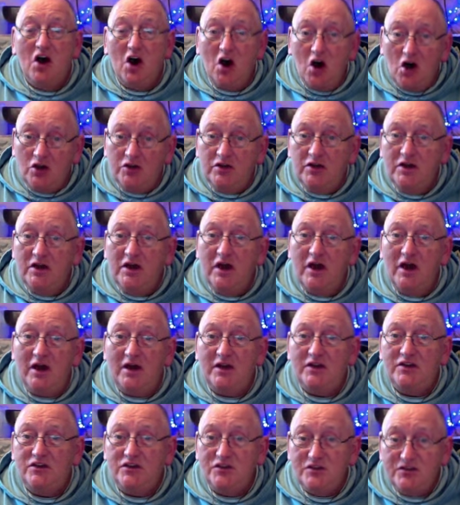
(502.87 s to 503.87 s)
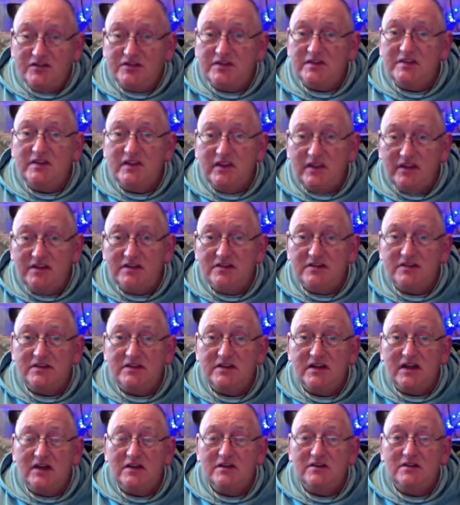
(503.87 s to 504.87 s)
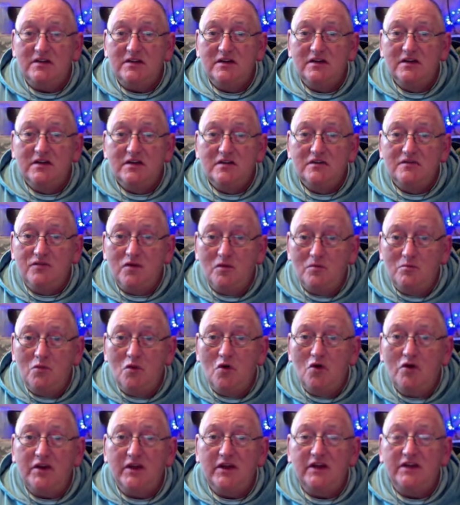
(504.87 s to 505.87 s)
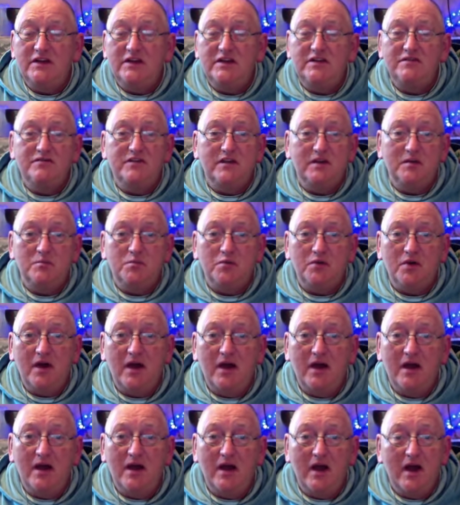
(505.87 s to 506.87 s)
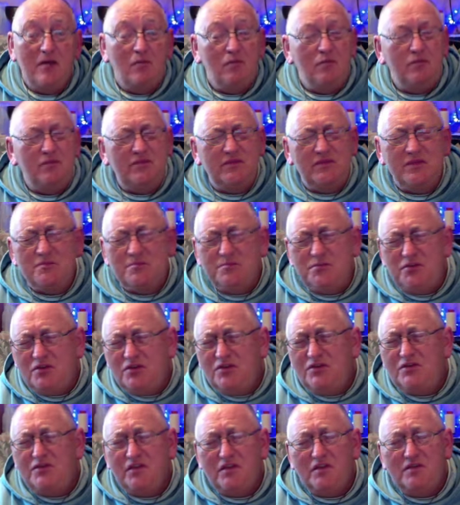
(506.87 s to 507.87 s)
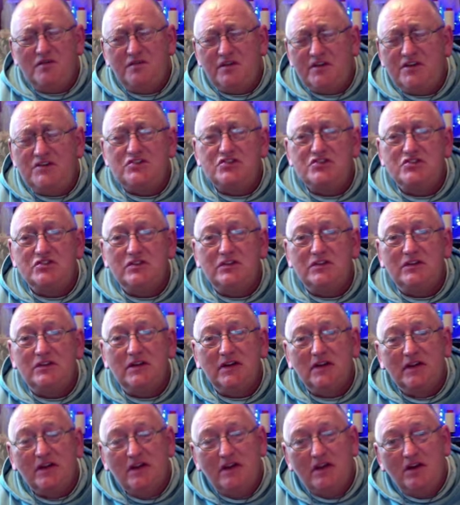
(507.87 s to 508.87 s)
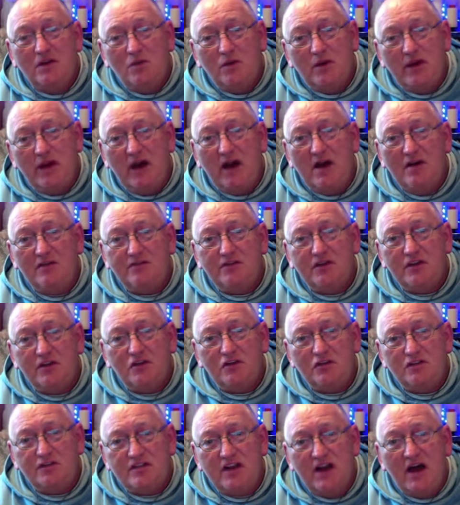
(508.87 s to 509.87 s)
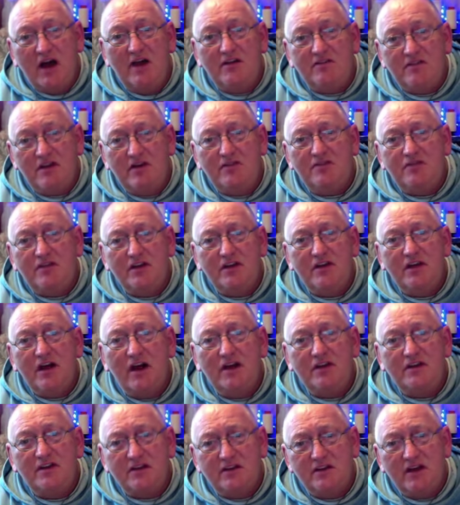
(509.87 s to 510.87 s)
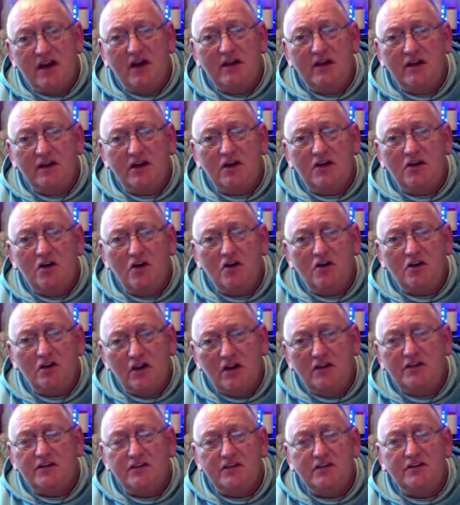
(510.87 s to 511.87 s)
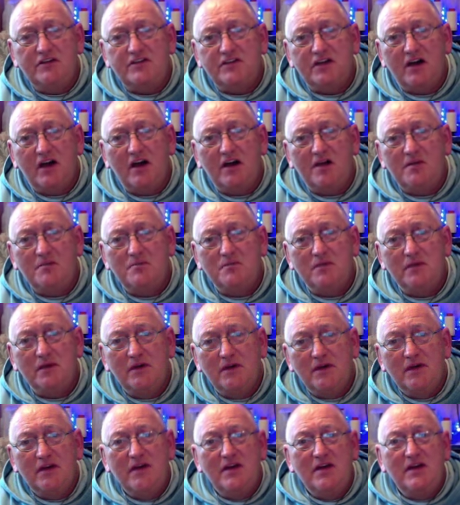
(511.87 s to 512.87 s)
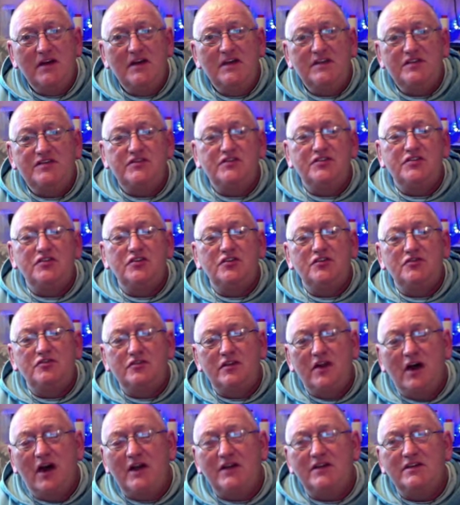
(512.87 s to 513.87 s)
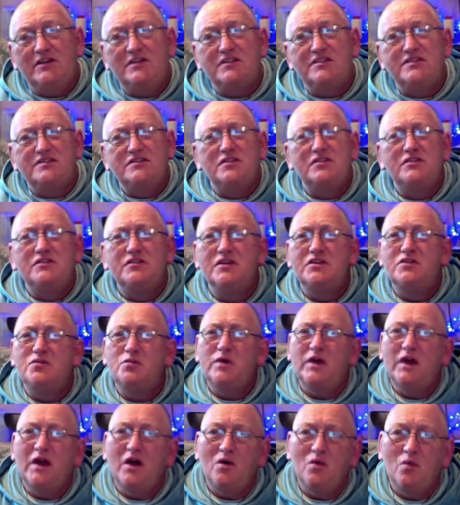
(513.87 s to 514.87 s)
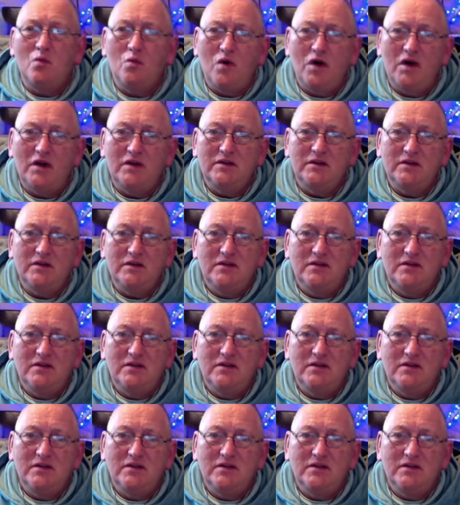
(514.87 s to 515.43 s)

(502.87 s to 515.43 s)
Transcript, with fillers: online, using the internet for morning and evening prayer. And the beautiful vigil we have that goes live every night at 9 o'clock London time is to unite us so that we are one.